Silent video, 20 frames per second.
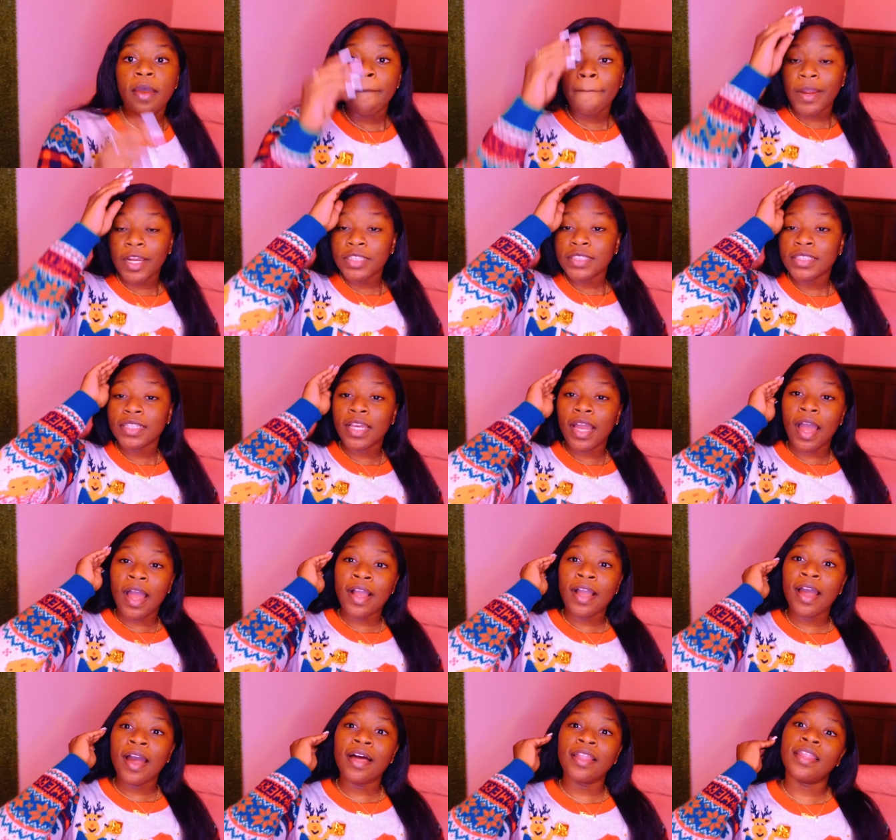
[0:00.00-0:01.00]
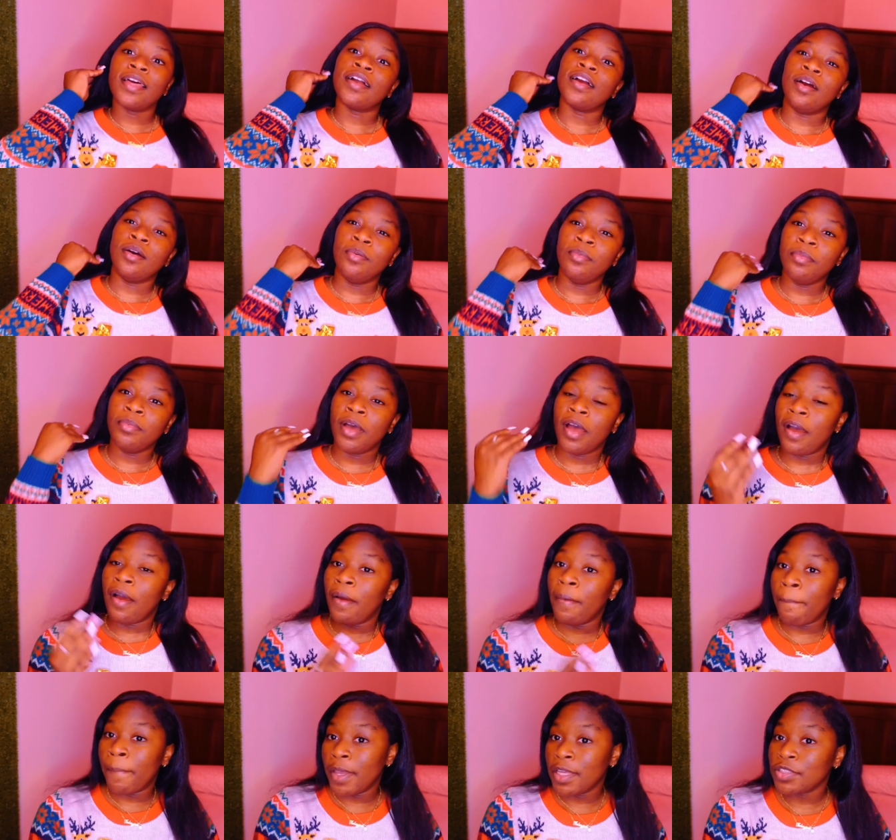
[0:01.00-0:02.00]
Personally, I got like a,
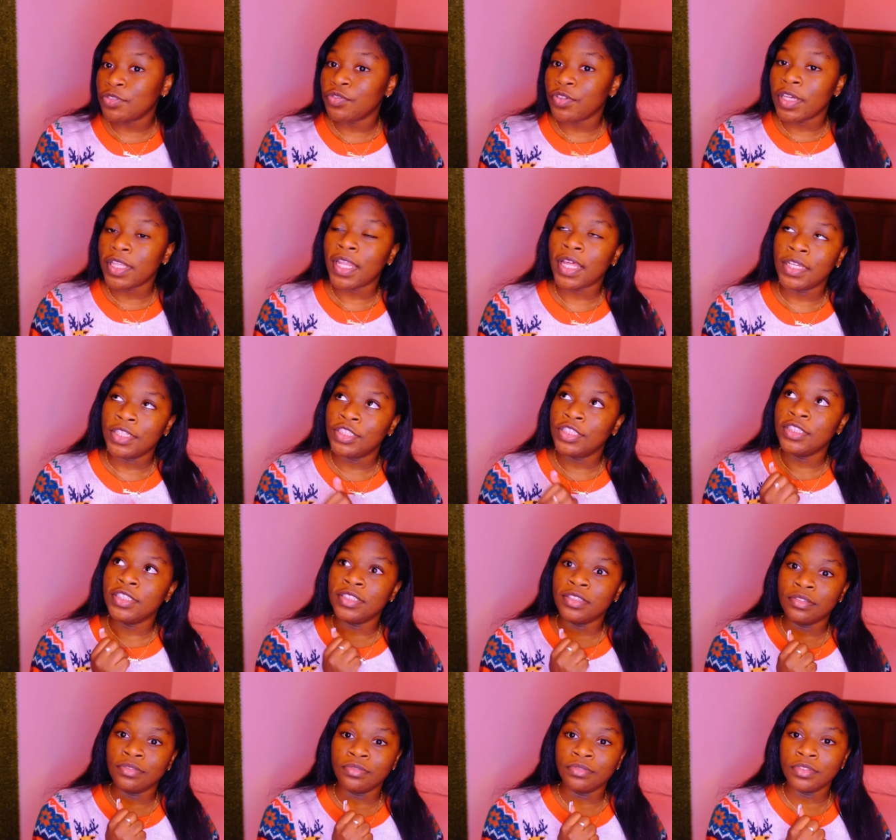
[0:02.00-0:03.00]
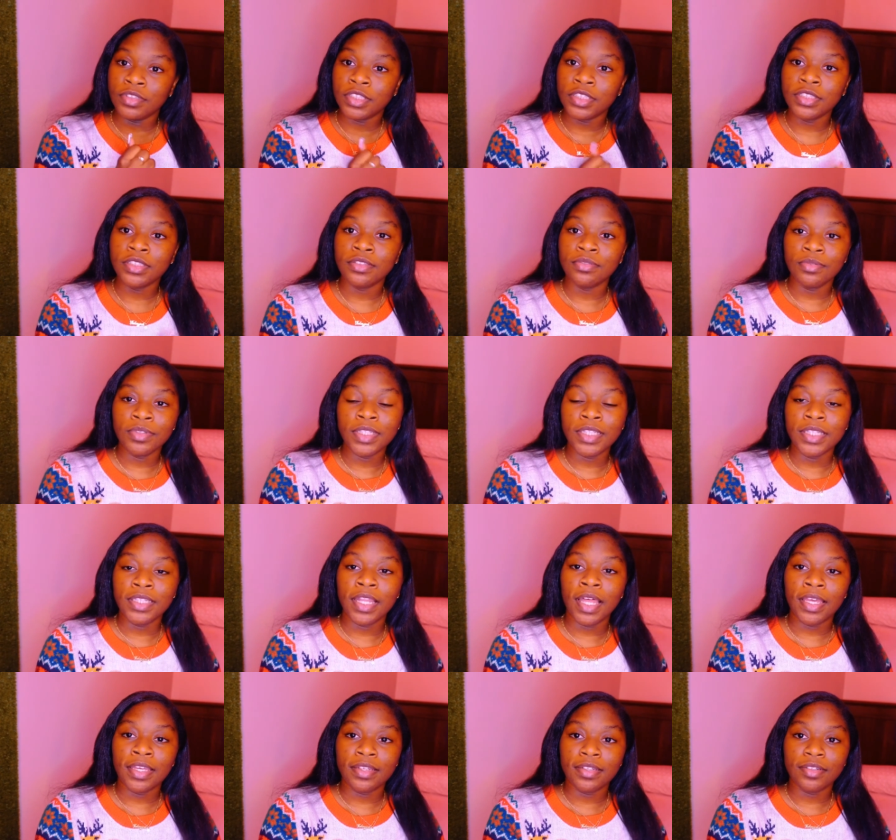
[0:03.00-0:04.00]
a best friend, like she's she's really
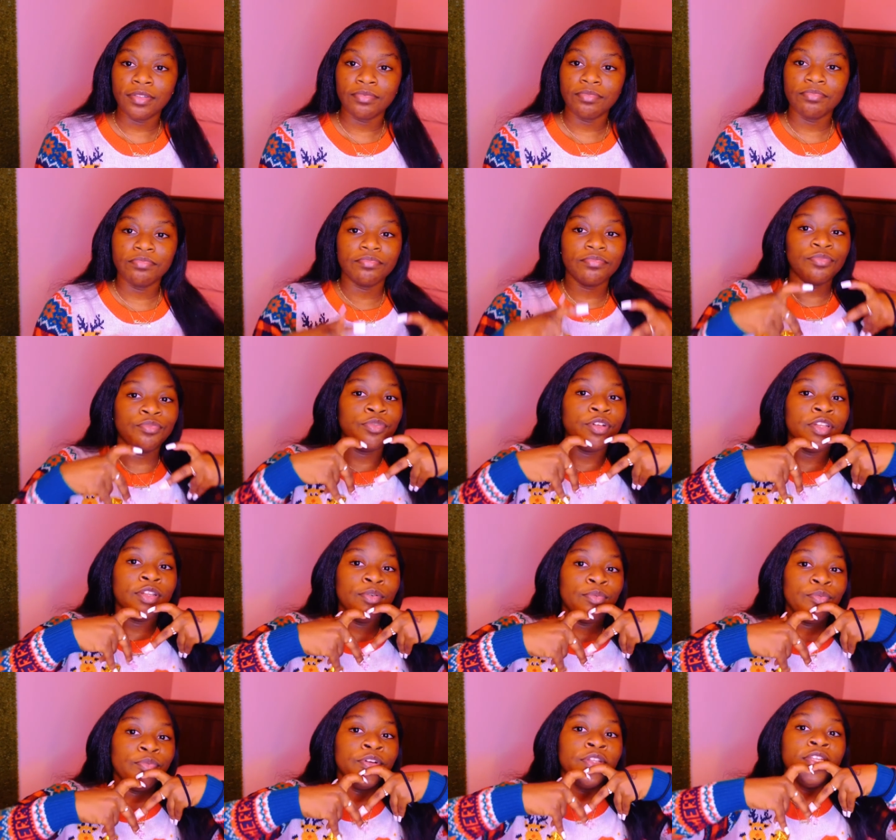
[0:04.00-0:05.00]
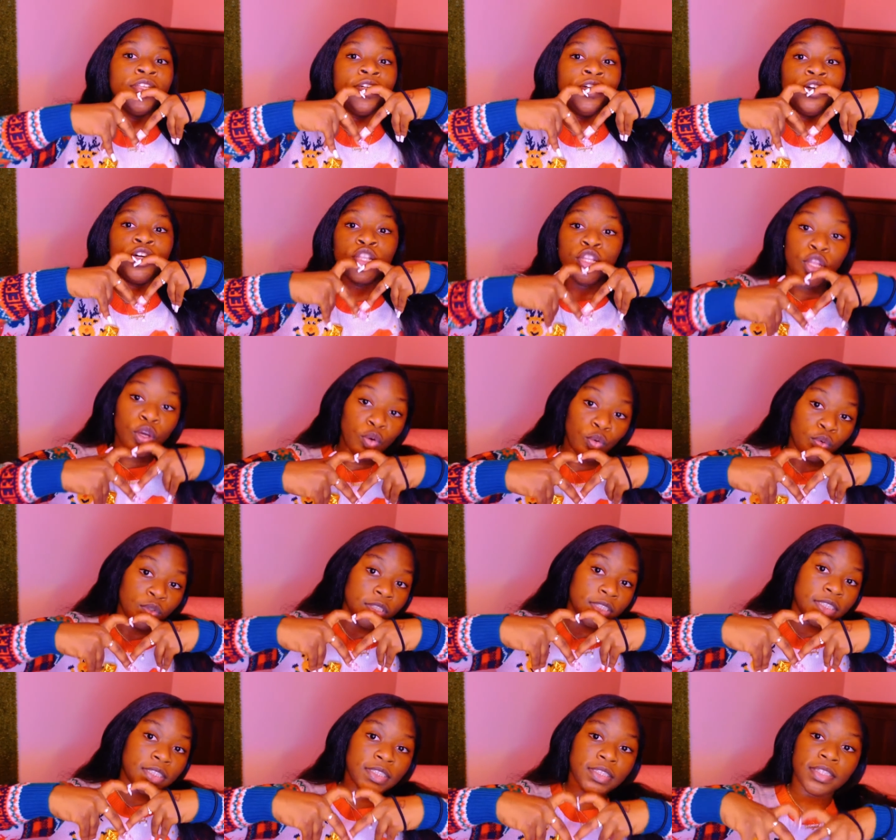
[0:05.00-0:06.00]
like really really
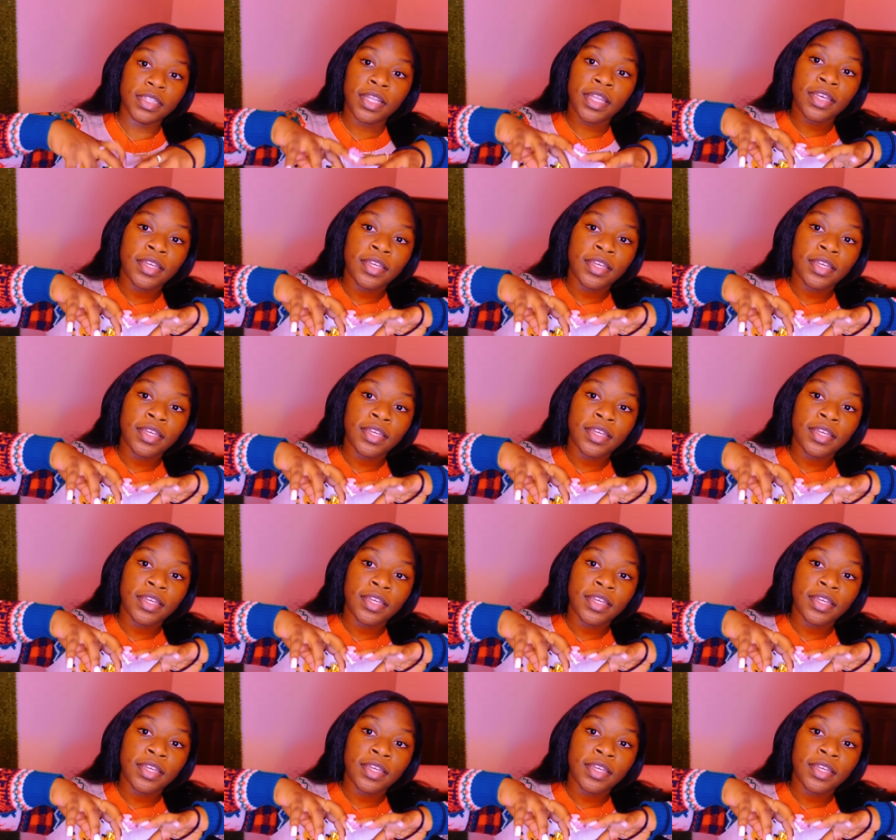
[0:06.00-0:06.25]
close